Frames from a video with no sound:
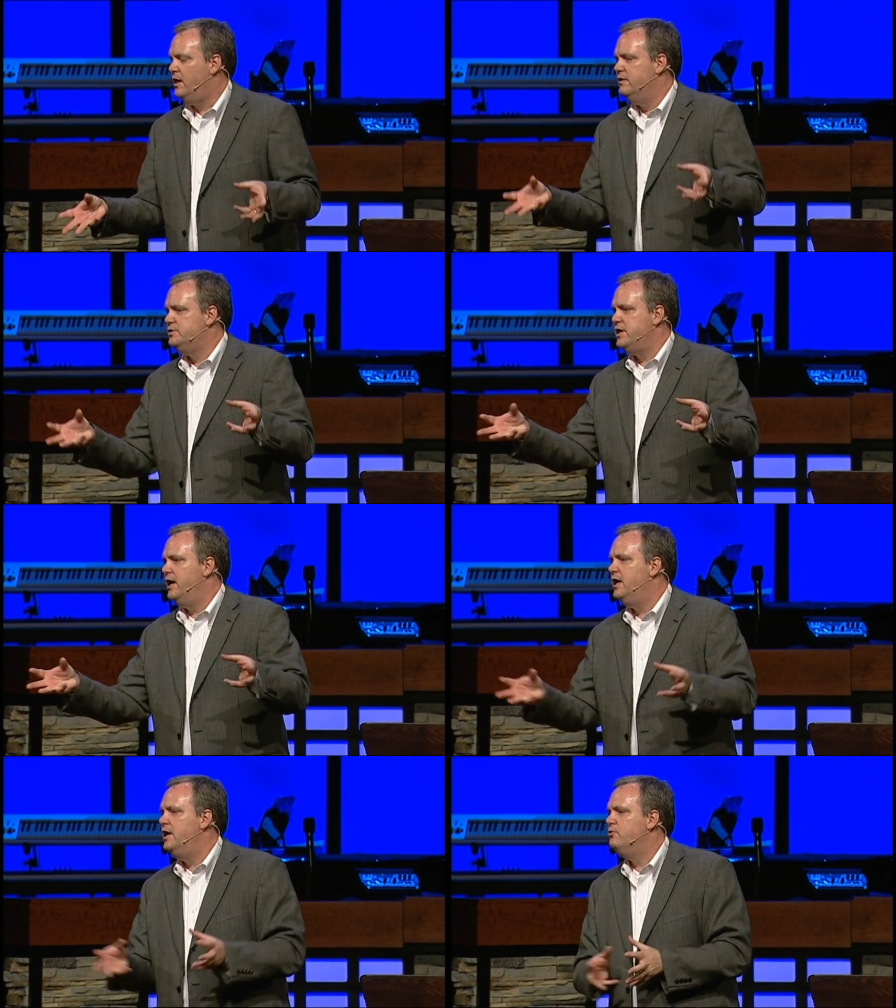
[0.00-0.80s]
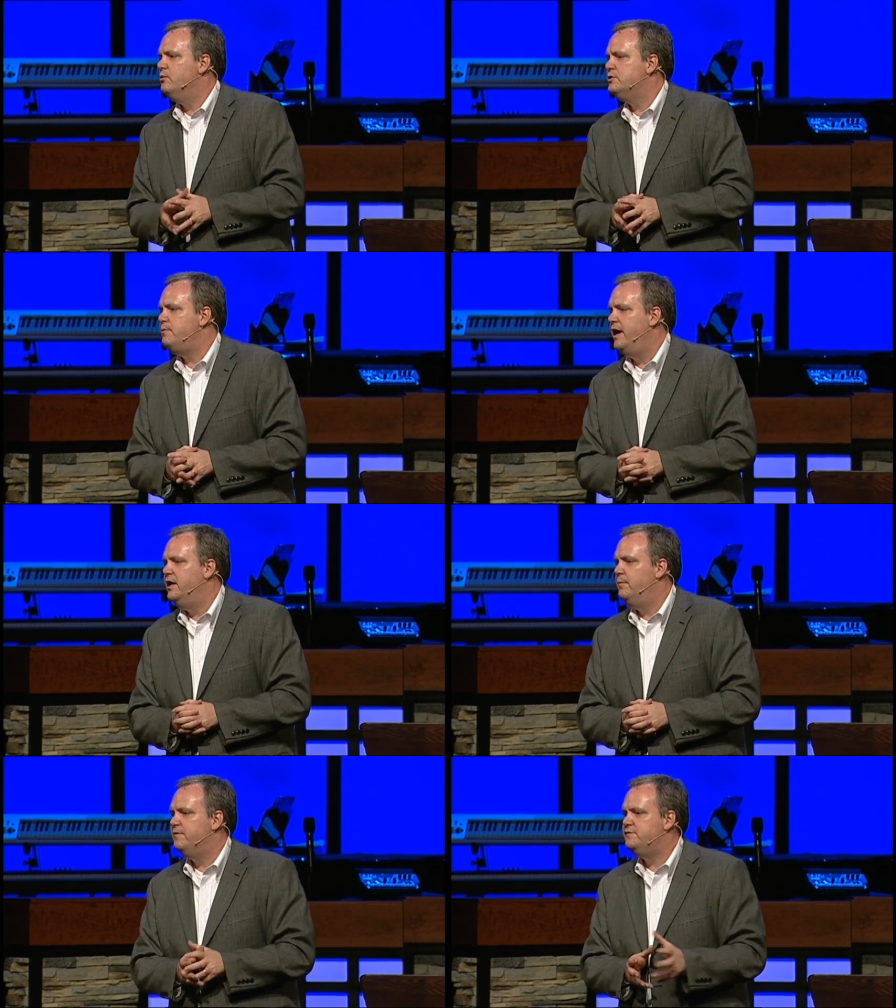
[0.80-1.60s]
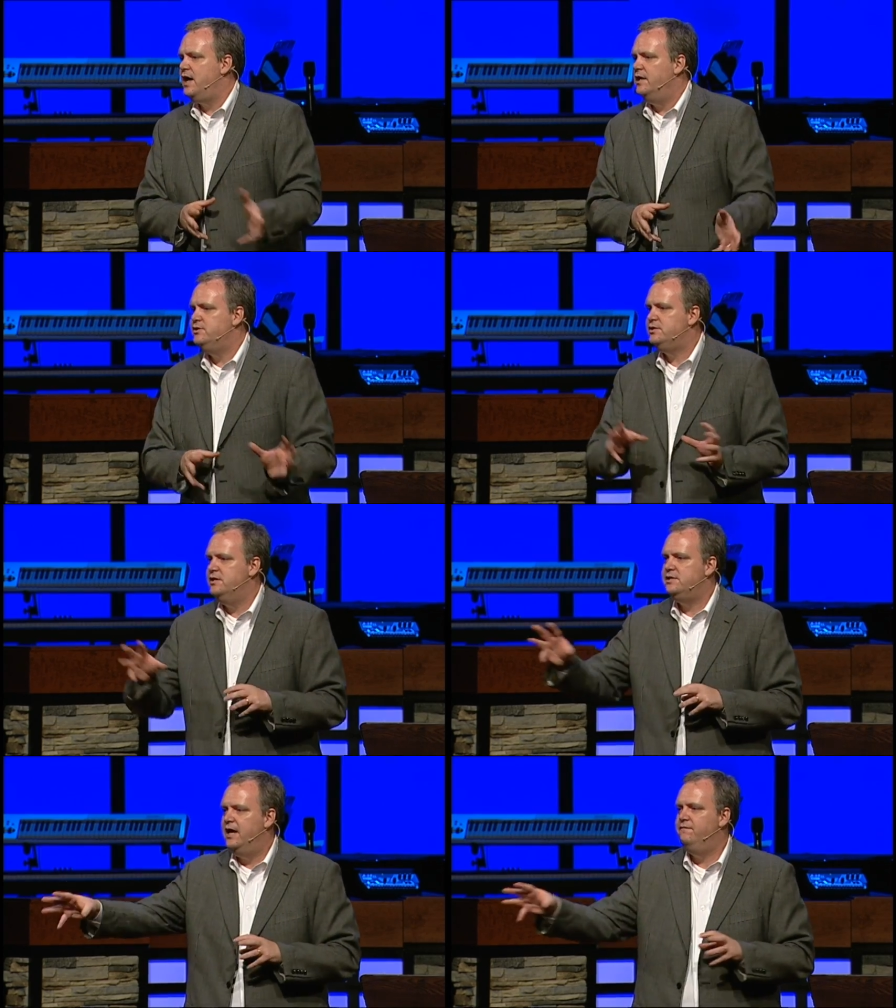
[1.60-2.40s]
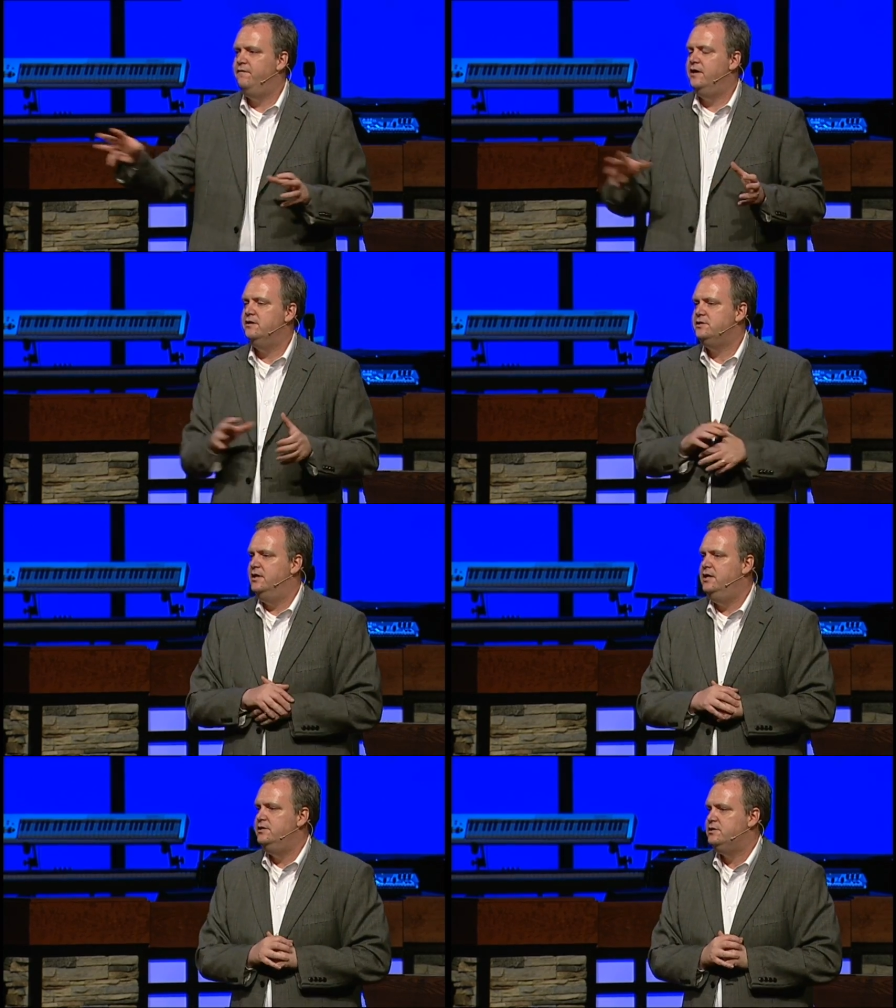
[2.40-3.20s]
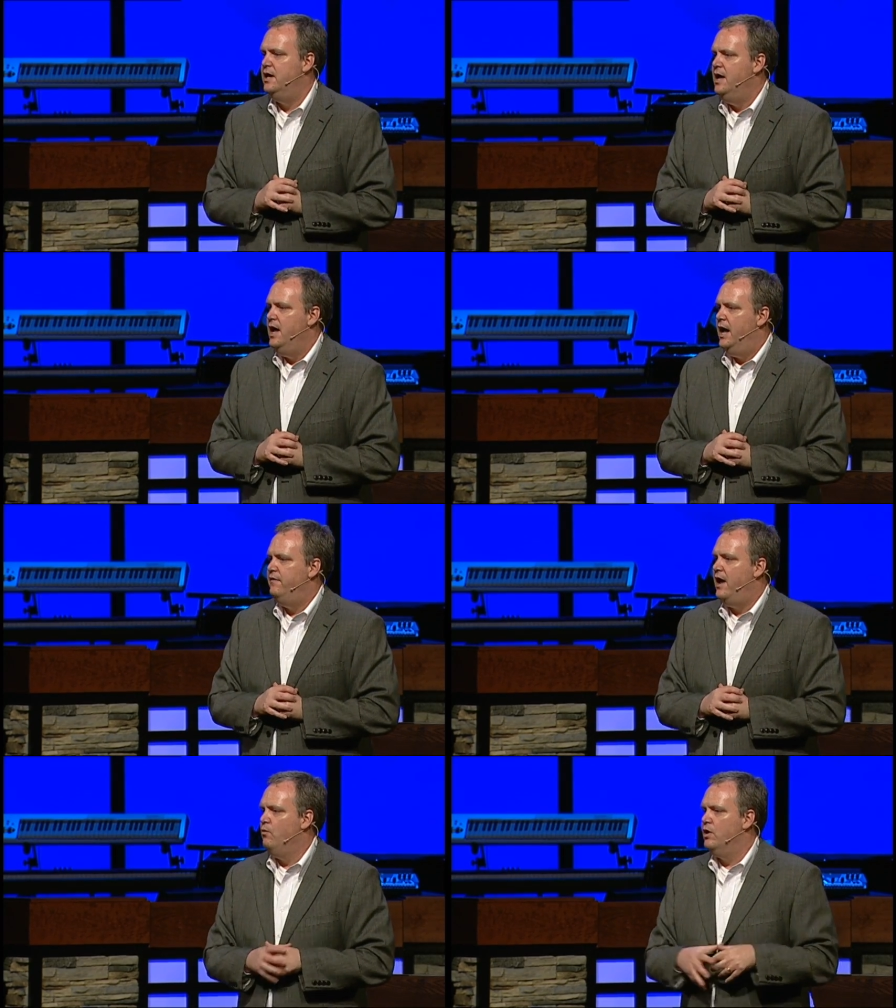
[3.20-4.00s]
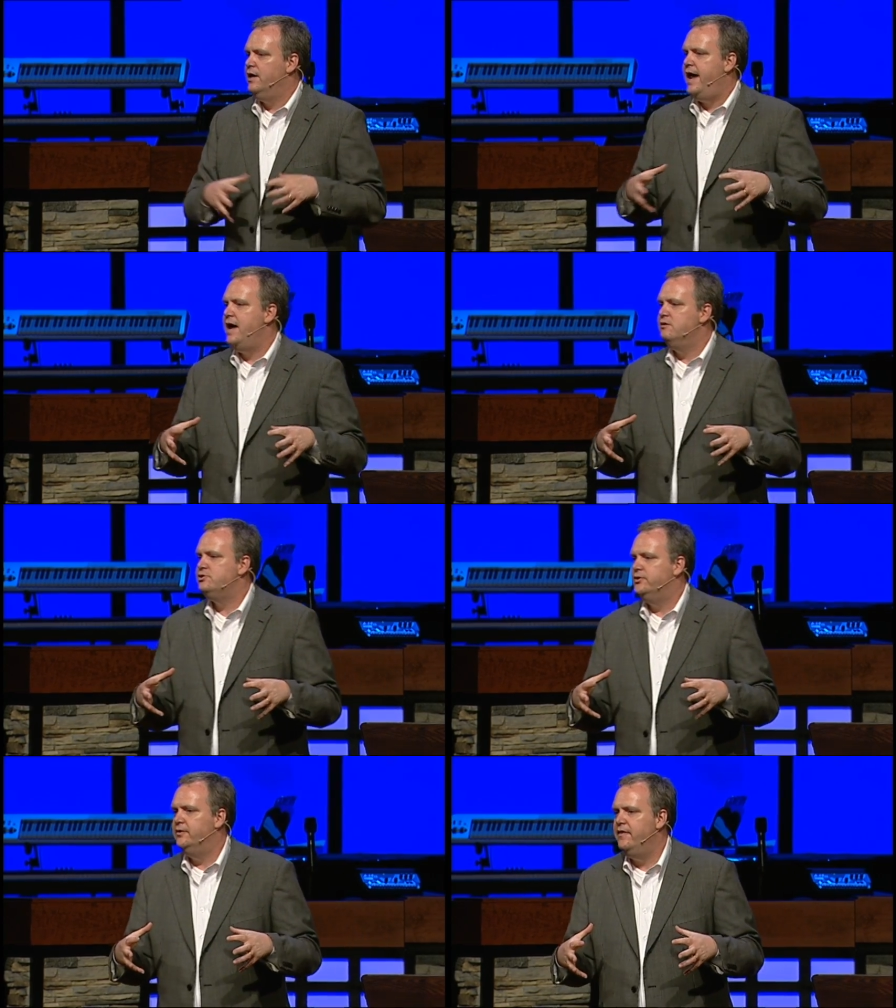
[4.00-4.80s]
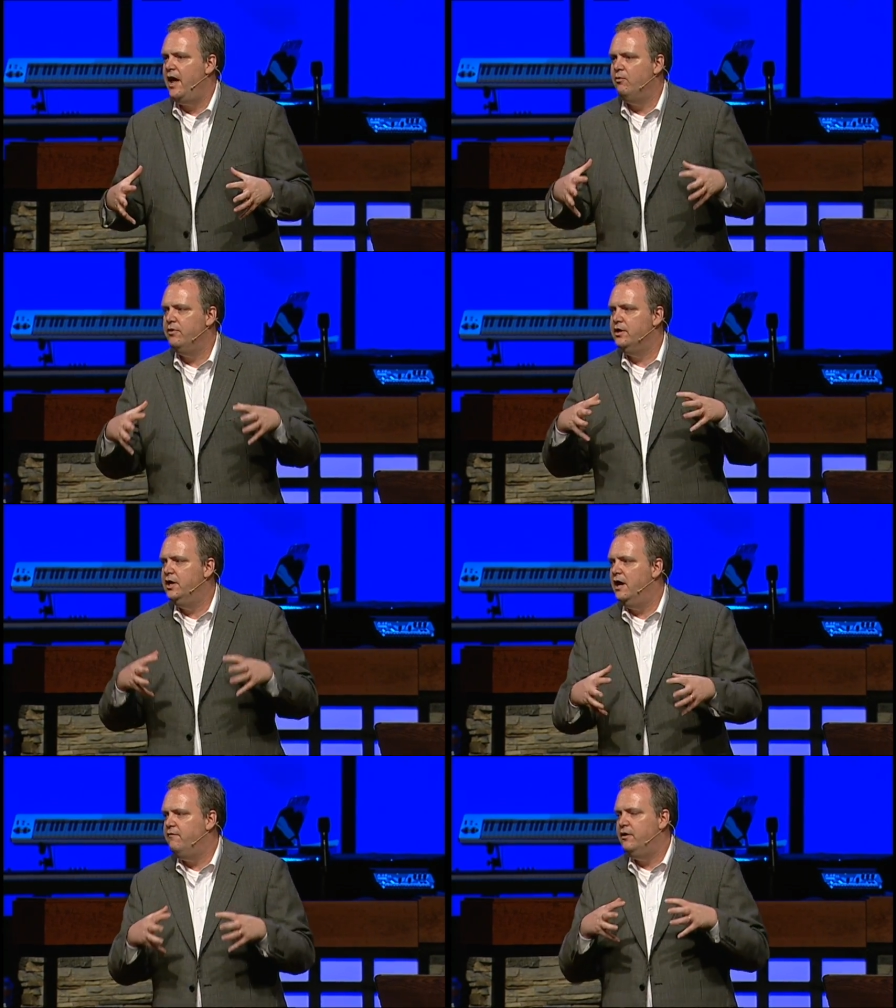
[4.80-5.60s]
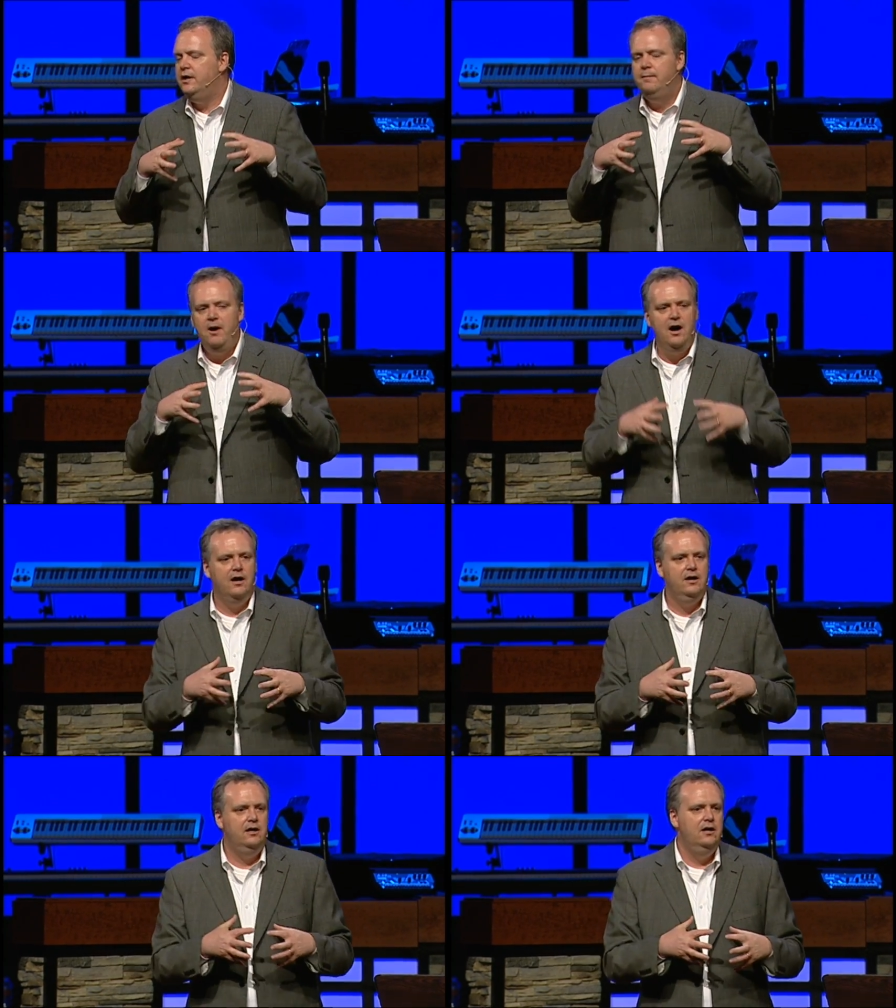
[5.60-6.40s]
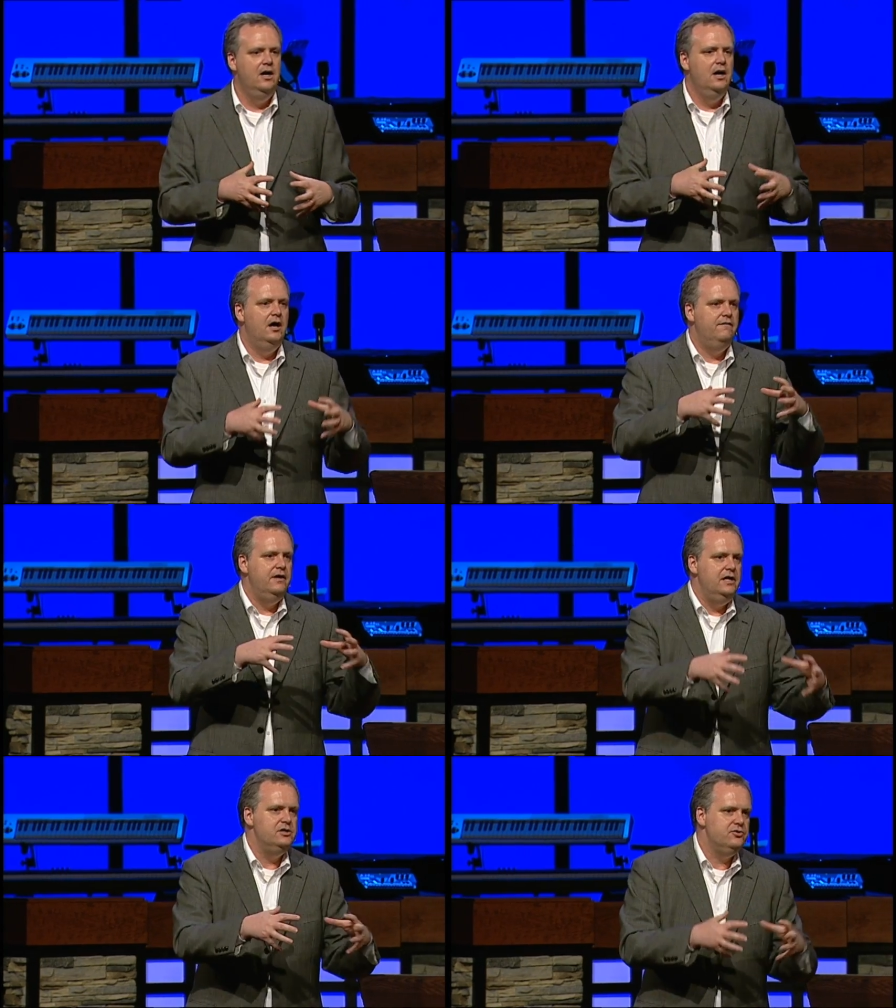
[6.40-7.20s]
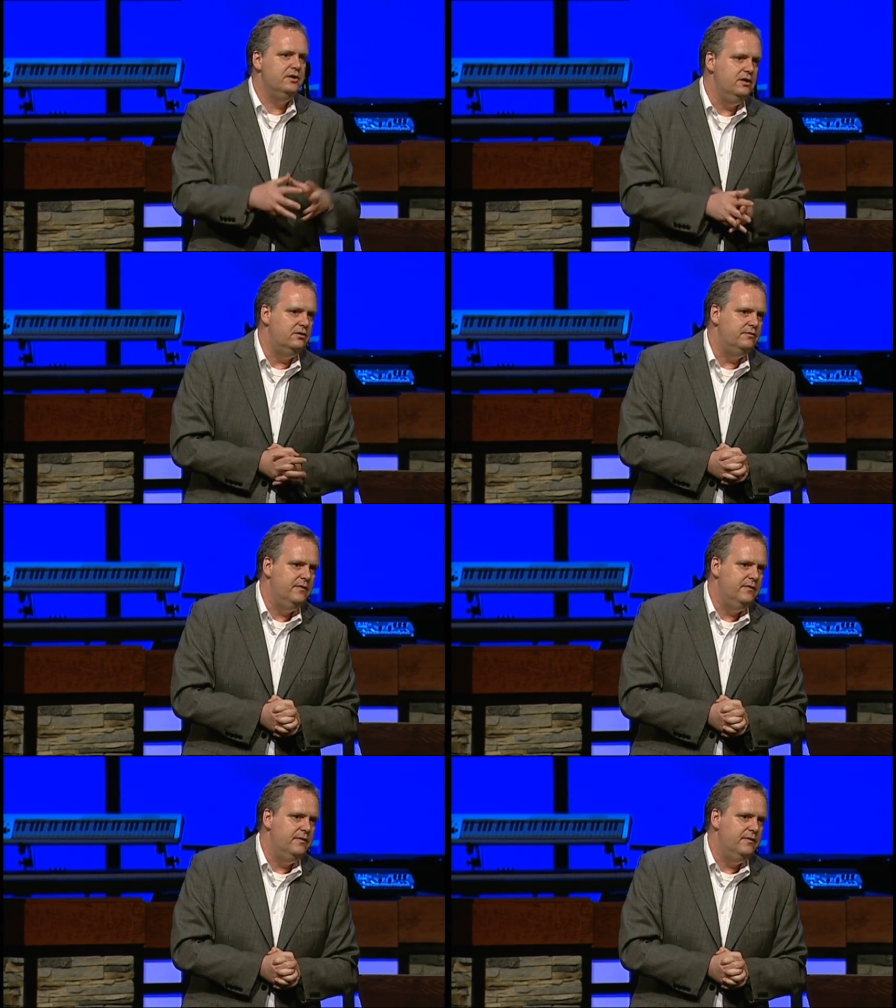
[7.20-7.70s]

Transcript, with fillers: The Sanhedrin was made up of Sadducees and Pharisees, and they were a council, and they were the governing body of Israel.